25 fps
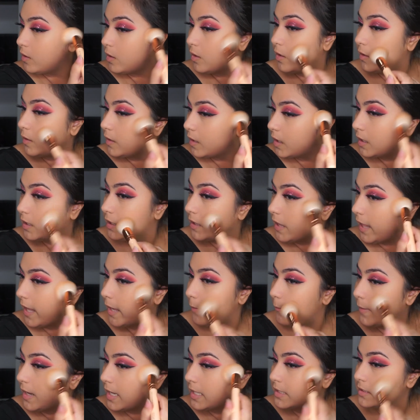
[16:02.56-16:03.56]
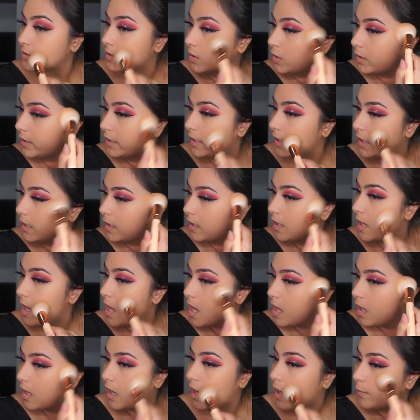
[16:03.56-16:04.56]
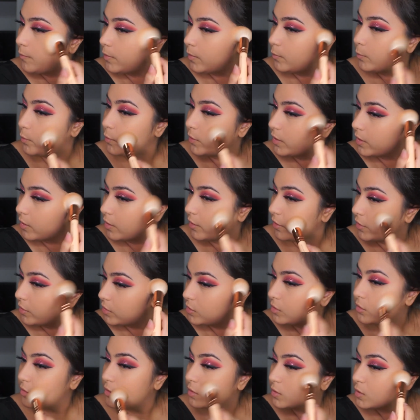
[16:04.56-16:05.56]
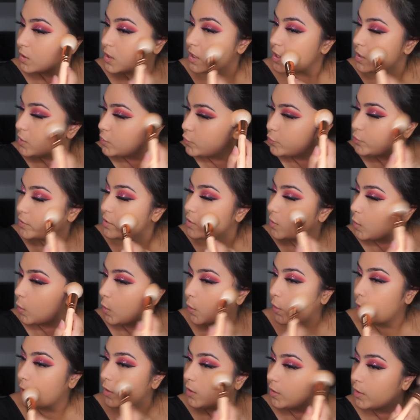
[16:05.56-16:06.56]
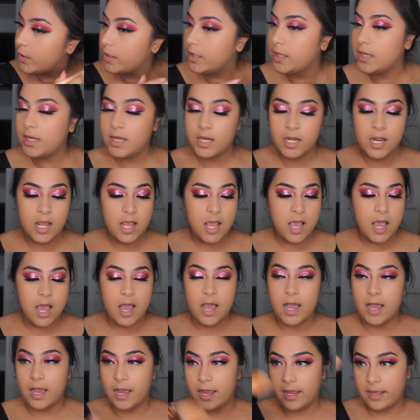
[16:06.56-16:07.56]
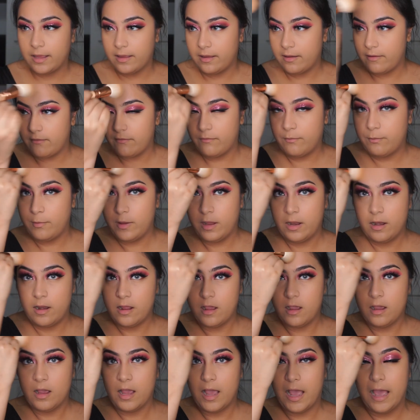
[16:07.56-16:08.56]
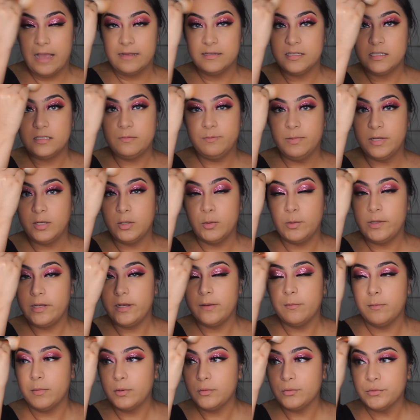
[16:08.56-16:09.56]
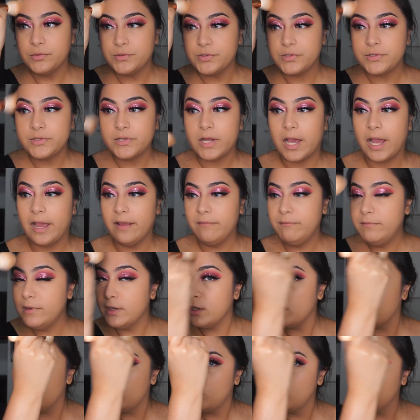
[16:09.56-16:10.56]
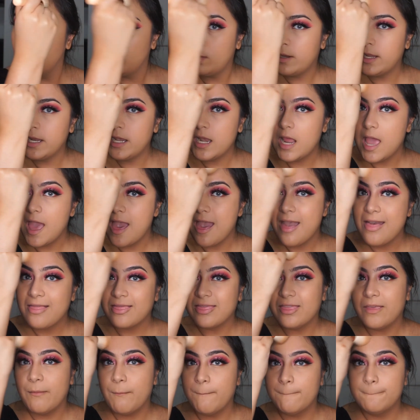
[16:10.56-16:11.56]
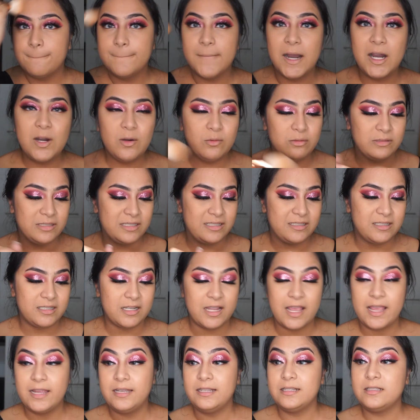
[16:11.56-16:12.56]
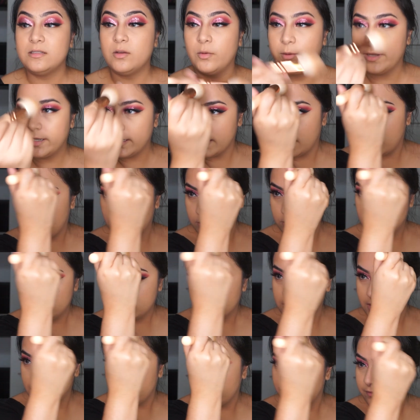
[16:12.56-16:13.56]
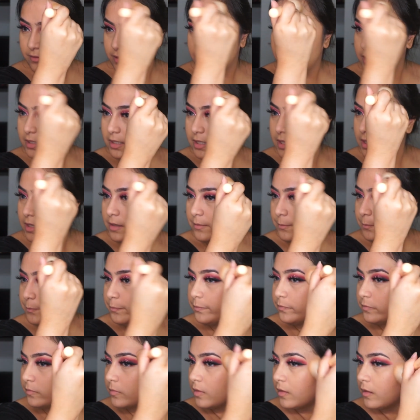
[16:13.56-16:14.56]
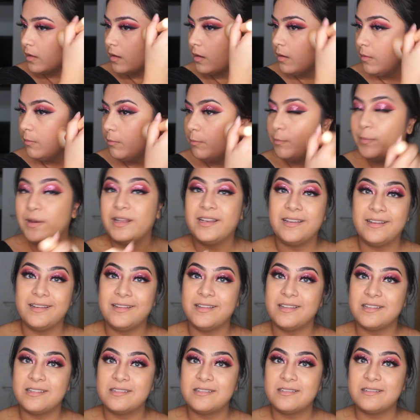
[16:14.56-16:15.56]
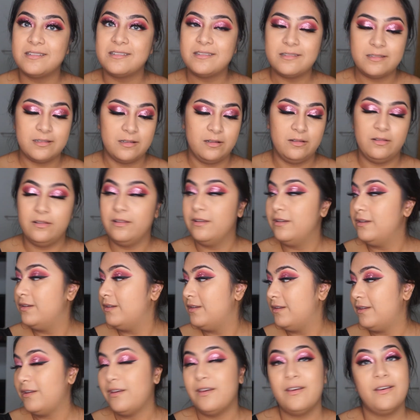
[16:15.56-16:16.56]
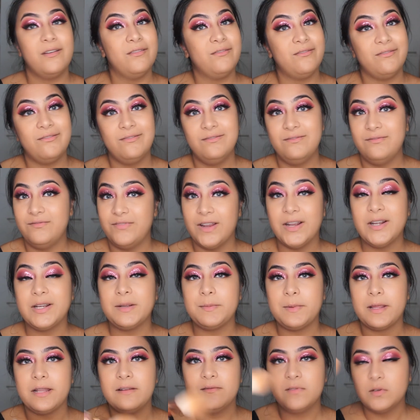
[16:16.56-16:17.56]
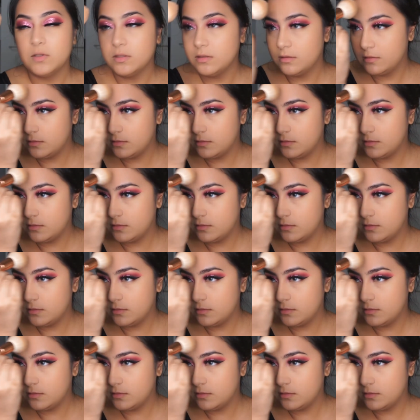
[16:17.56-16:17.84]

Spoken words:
on clay mask on it. I've been putting on tea tree oil on it. I just been doing the most. I've been doing the most. It is going down significantly, but it is still very painful.